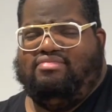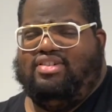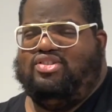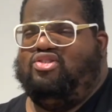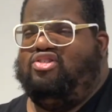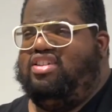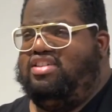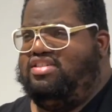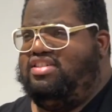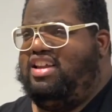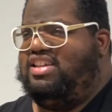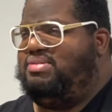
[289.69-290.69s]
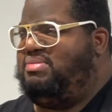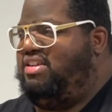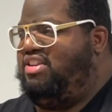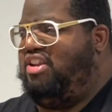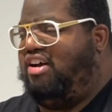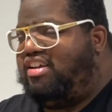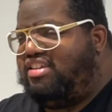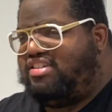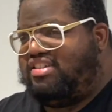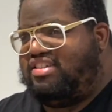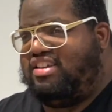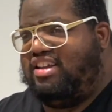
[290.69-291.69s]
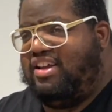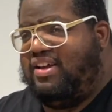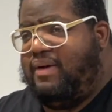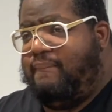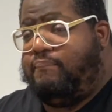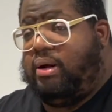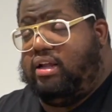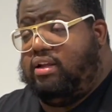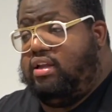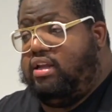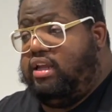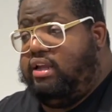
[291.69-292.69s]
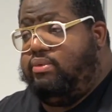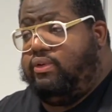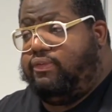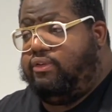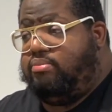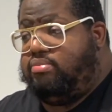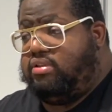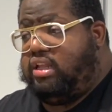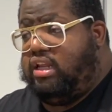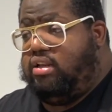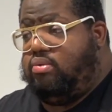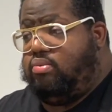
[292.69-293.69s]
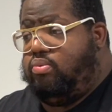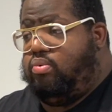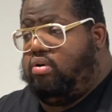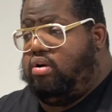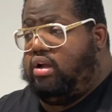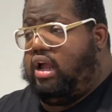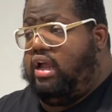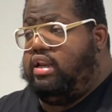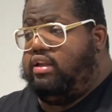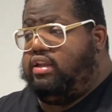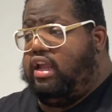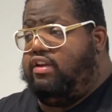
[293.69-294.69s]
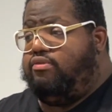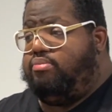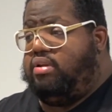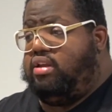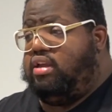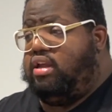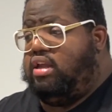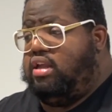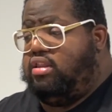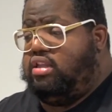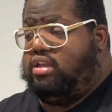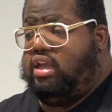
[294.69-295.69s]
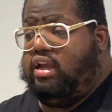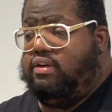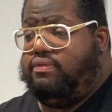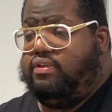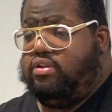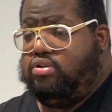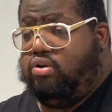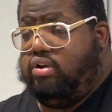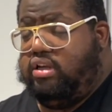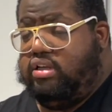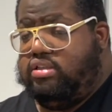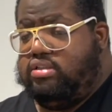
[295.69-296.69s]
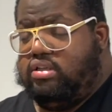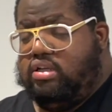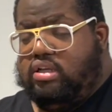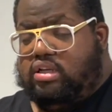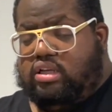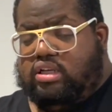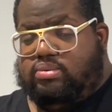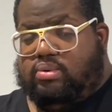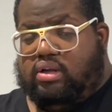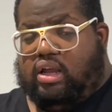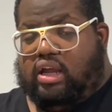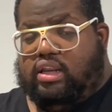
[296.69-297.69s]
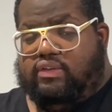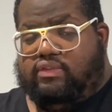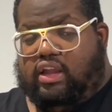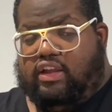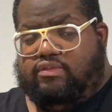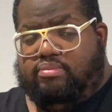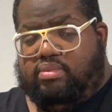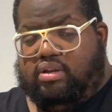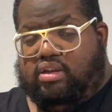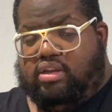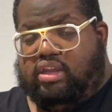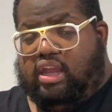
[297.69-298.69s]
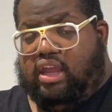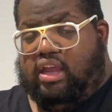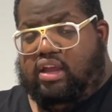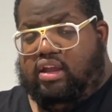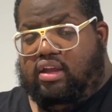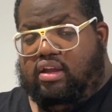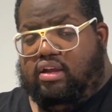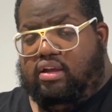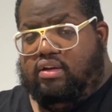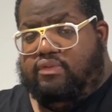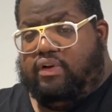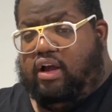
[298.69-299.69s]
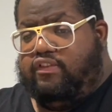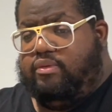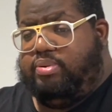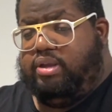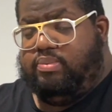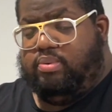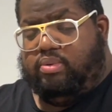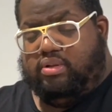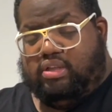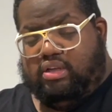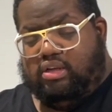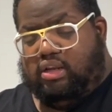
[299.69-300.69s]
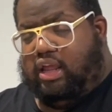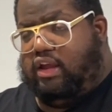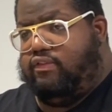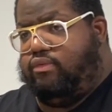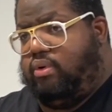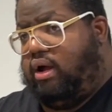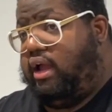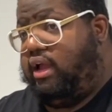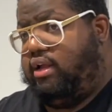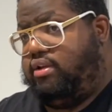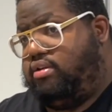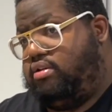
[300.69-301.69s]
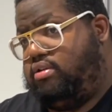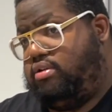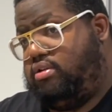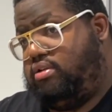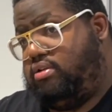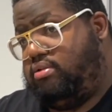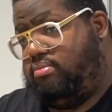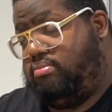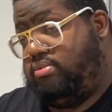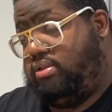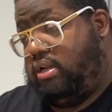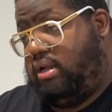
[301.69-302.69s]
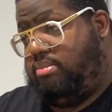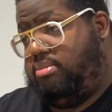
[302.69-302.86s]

that's crazy, that's a bit nuts. But it was from then what kind of gave me the care for the toys, is what kind of gave me care for other people what didn't have what I had. Do you know what I